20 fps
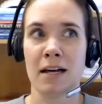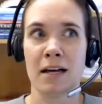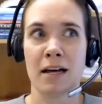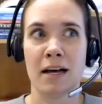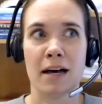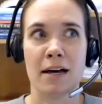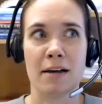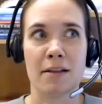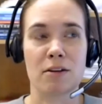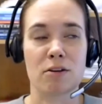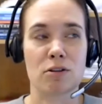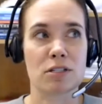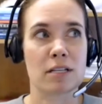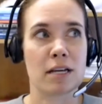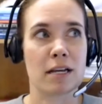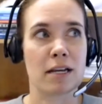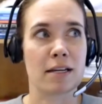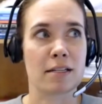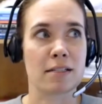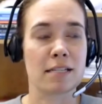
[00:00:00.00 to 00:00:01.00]
uh, there's
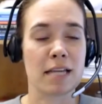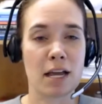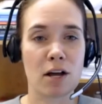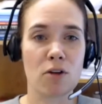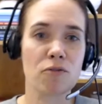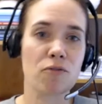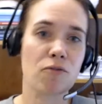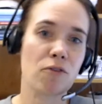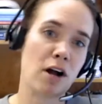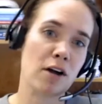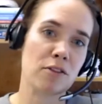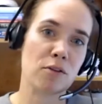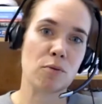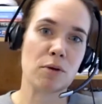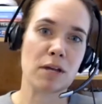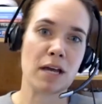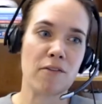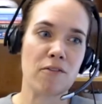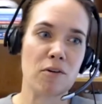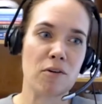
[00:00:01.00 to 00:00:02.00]
like a tailed frog that we
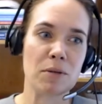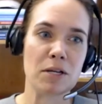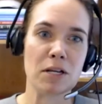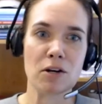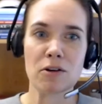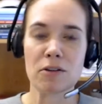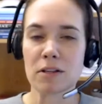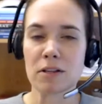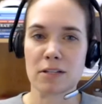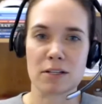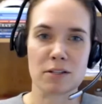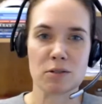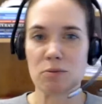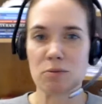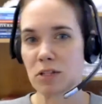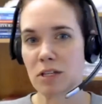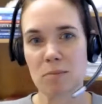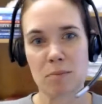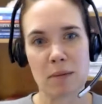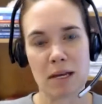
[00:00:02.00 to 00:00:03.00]
have up here that doesn't
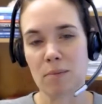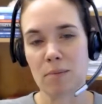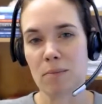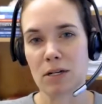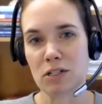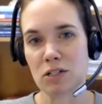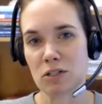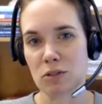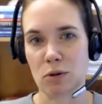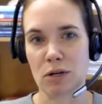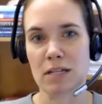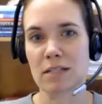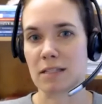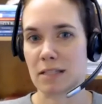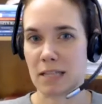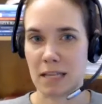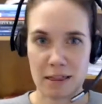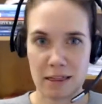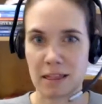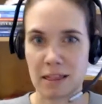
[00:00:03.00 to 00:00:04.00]
really make much noise, and
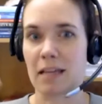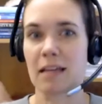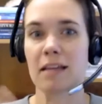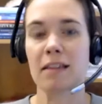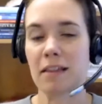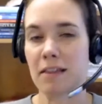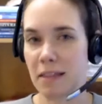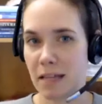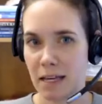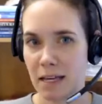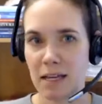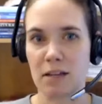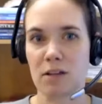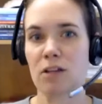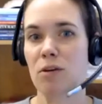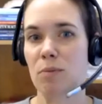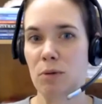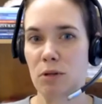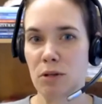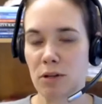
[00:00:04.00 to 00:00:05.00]
they think that they can
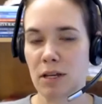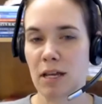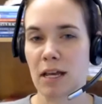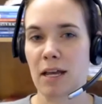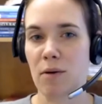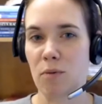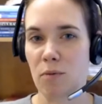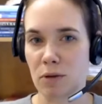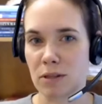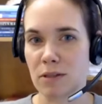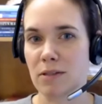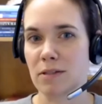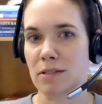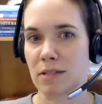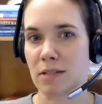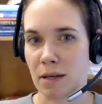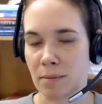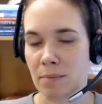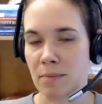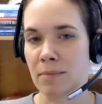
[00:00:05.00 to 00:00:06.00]
communicate with
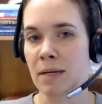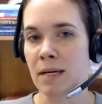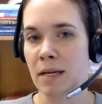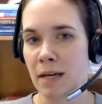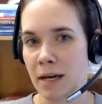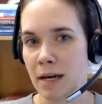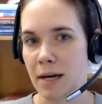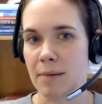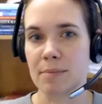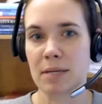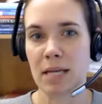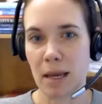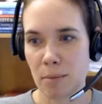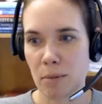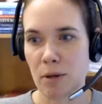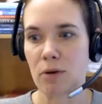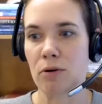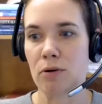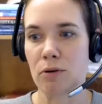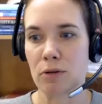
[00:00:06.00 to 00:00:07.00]
some um,
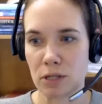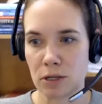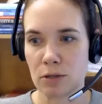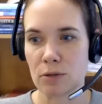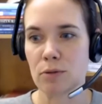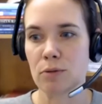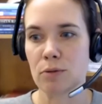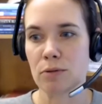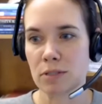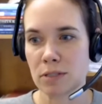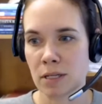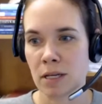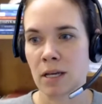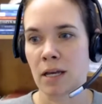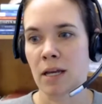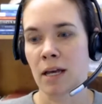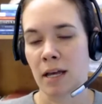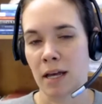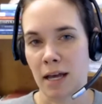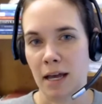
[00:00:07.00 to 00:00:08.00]
chemical cues.
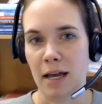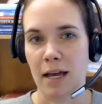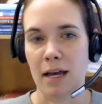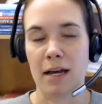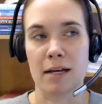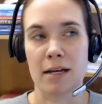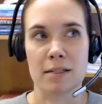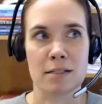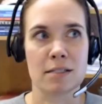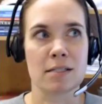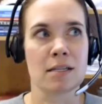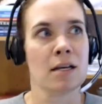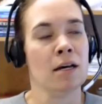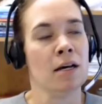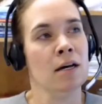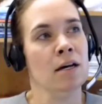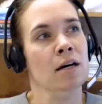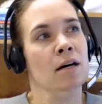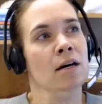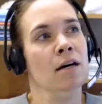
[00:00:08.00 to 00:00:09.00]
And
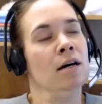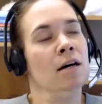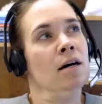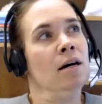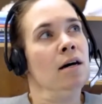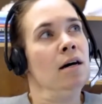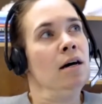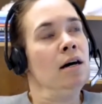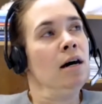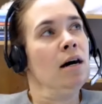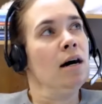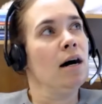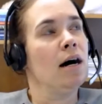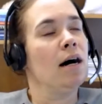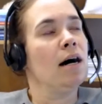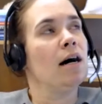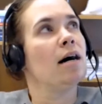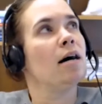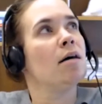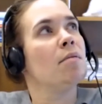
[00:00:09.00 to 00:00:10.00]

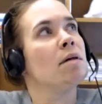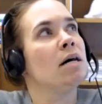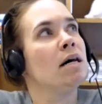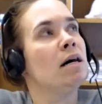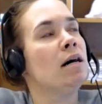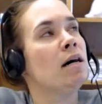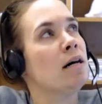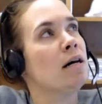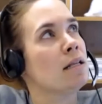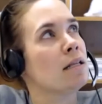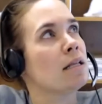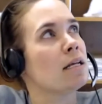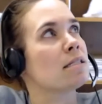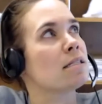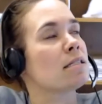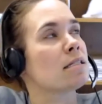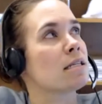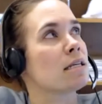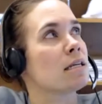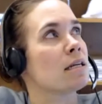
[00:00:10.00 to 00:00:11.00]
um, let's
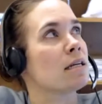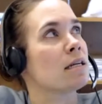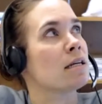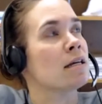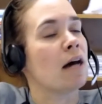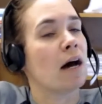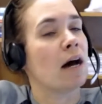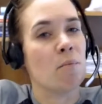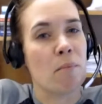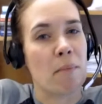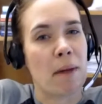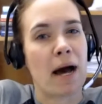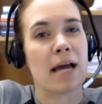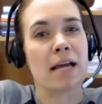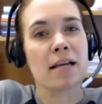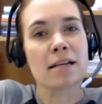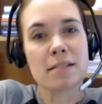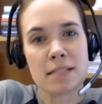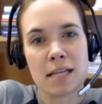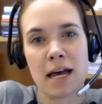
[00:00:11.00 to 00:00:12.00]
see,
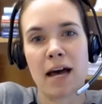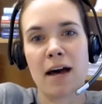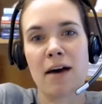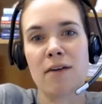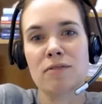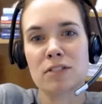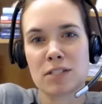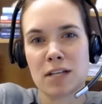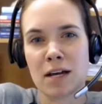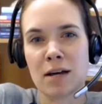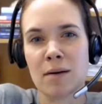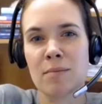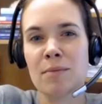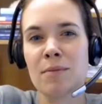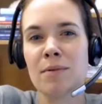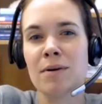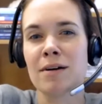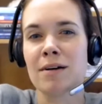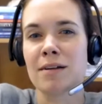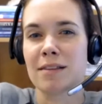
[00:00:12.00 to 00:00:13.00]
mice have some
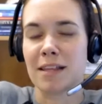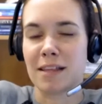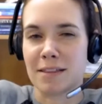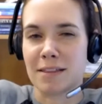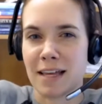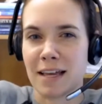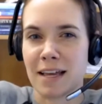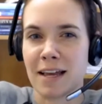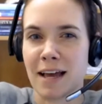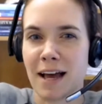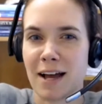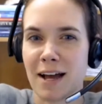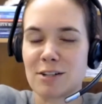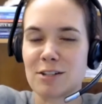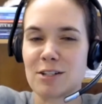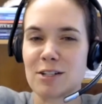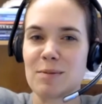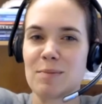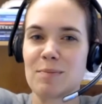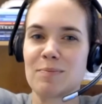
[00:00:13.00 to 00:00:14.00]
that they
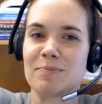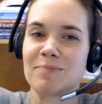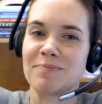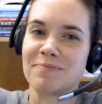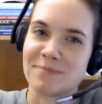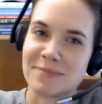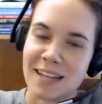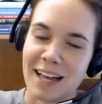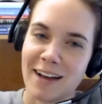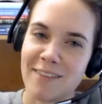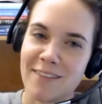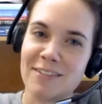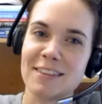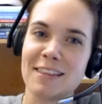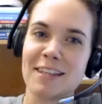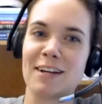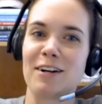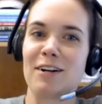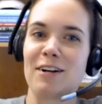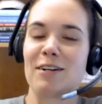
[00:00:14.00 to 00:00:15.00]
actually have in
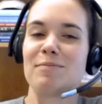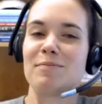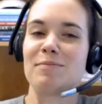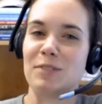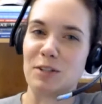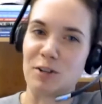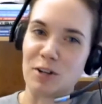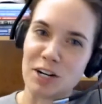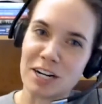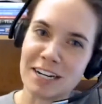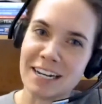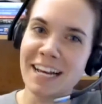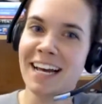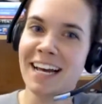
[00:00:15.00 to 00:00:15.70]
their urine.